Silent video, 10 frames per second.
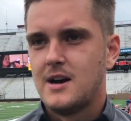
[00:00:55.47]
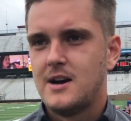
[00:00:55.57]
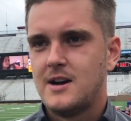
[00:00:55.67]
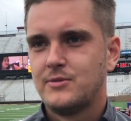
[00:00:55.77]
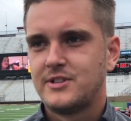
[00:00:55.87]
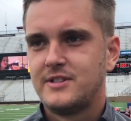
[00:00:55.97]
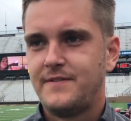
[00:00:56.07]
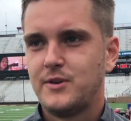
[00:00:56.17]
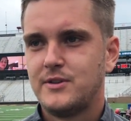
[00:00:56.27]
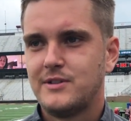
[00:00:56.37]
It was a
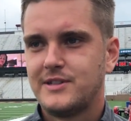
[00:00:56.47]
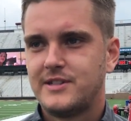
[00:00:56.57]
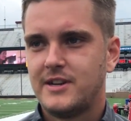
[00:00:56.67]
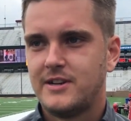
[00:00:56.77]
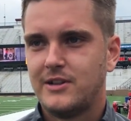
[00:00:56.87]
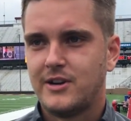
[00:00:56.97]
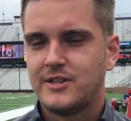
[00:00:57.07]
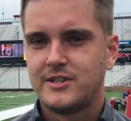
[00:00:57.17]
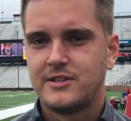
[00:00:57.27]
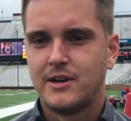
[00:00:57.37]
difficult
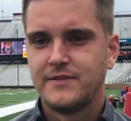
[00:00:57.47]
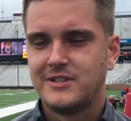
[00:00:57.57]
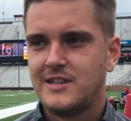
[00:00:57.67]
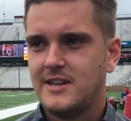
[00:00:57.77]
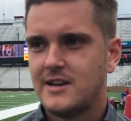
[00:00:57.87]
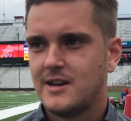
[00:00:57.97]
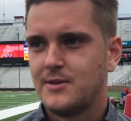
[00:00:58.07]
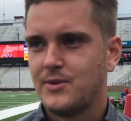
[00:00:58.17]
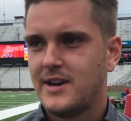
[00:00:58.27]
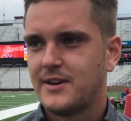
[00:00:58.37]
loss, obviously.
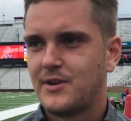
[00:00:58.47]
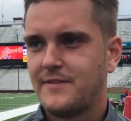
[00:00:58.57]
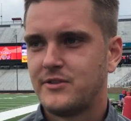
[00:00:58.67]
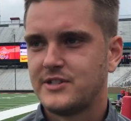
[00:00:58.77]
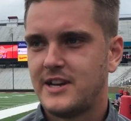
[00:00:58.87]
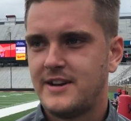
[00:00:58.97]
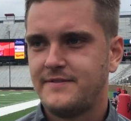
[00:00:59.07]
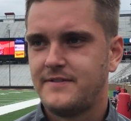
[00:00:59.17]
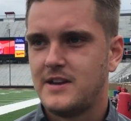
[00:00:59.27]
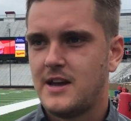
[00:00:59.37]
We had a great first
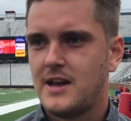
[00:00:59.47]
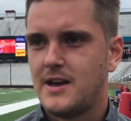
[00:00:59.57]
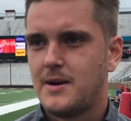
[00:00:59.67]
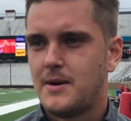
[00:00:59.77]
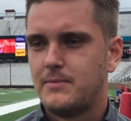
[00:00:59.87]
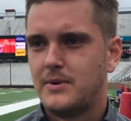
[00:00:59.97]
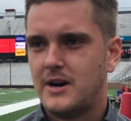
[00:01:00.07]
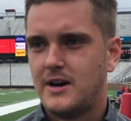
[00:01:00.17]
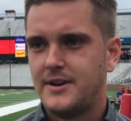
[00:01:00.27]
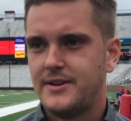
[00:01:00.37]
half,
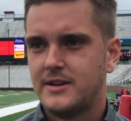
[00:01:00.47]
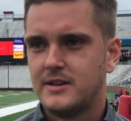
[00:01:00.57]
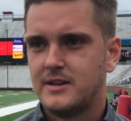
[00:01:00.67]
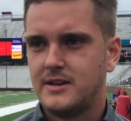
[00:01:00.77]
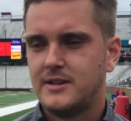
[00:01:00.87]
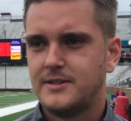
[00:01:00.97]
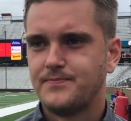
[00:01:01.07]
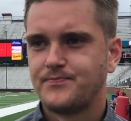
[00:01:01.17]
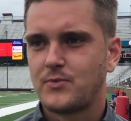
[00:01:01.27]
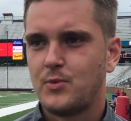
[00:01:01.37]
but
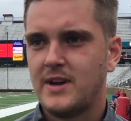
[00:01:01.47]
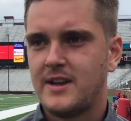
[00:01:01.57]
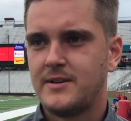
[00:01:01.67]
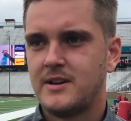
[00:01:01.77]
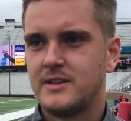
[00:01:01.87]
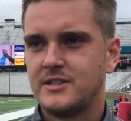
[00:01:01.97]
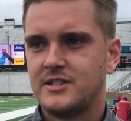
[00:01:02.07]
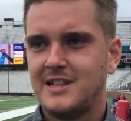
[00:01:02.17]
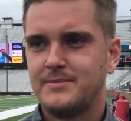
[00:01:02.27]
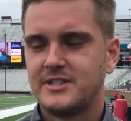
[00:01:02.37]
we had
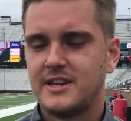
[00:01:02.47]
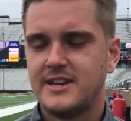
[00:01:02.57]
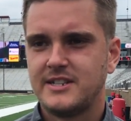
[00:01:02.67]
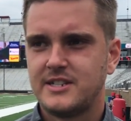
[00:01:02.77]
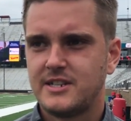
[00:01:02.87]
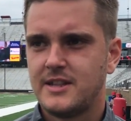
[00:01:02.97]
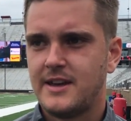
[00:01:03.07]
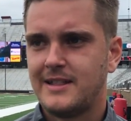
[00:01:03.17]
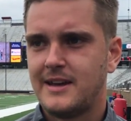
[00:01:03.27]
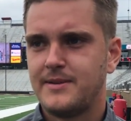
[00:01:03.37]
silly mistakes
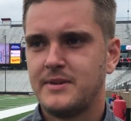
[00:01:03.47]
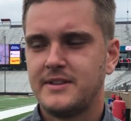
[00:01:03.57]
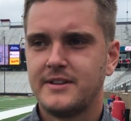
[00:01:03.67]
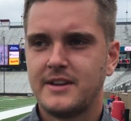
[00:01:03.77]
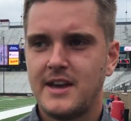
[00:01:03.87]
that led him into the